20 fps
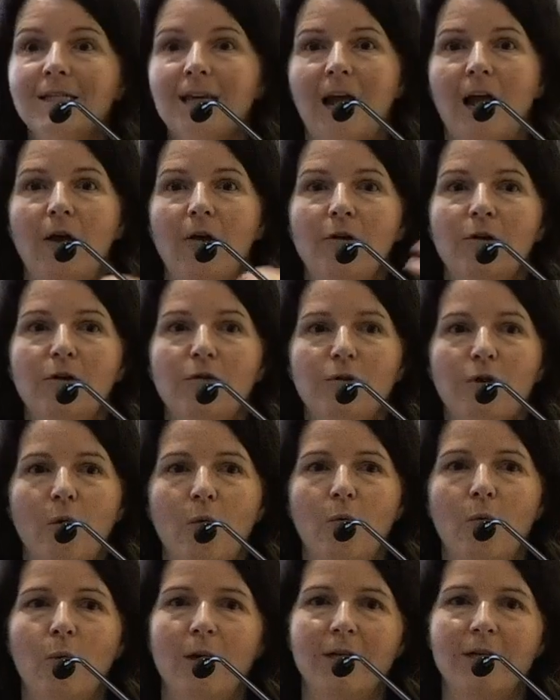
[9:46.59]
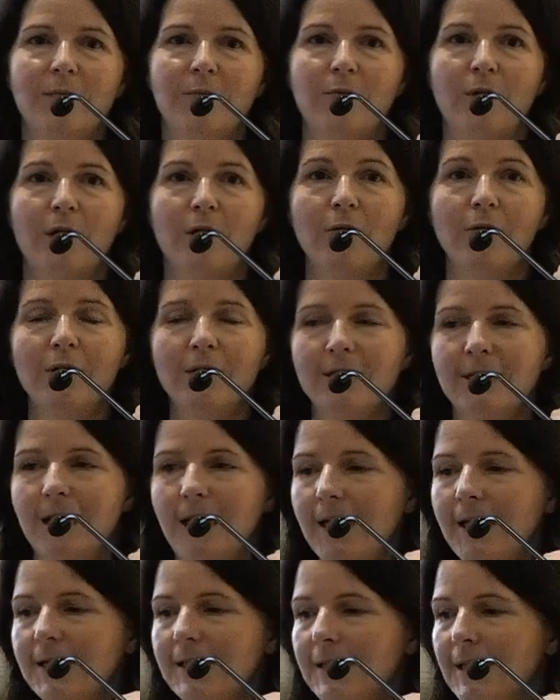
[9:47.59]
How do you know what to
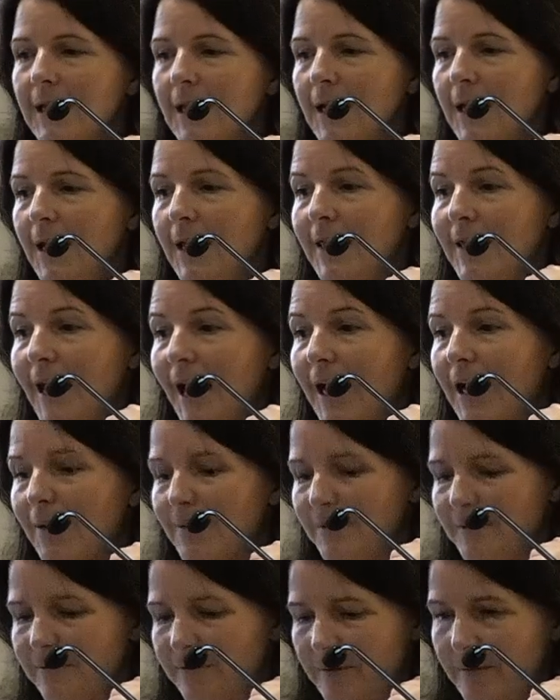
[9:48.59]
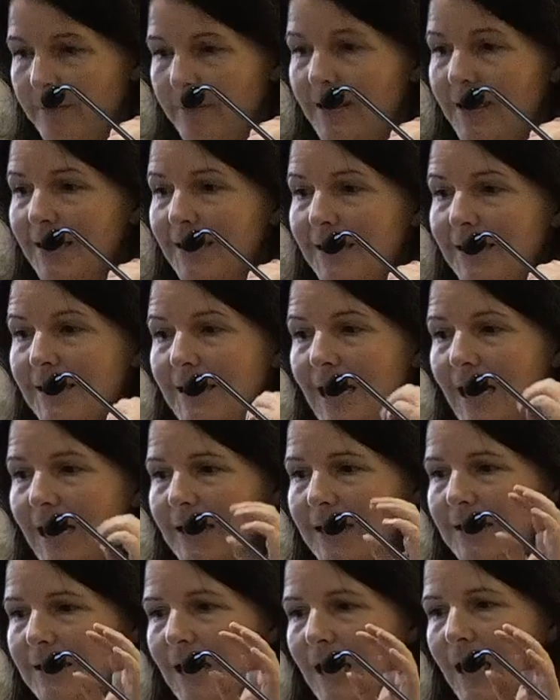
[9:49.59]
prioritize? That comes from this
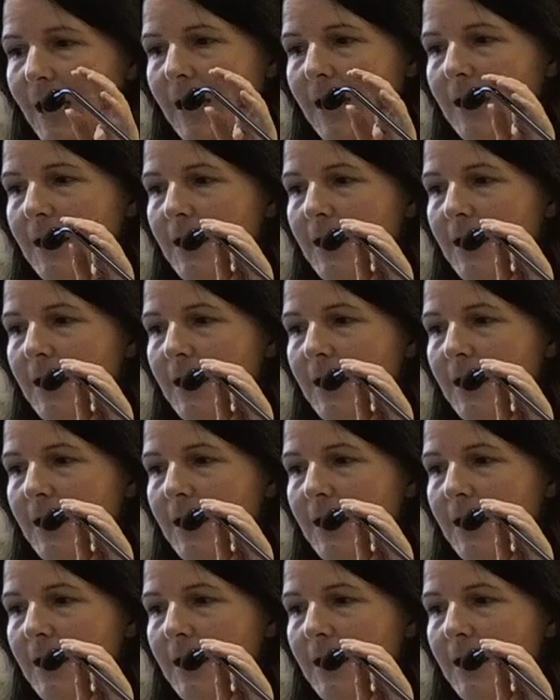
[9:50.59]
next slide.